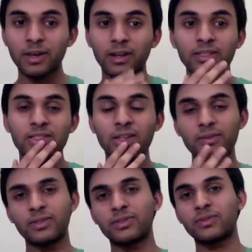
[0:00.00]
tasks
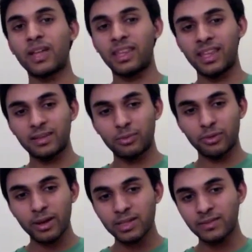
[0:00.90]
start off useful and then
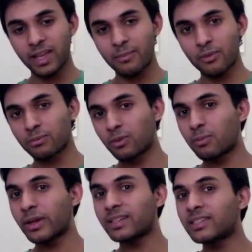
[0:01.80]
progressively get more and
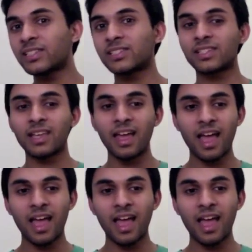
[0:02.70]
more pointless.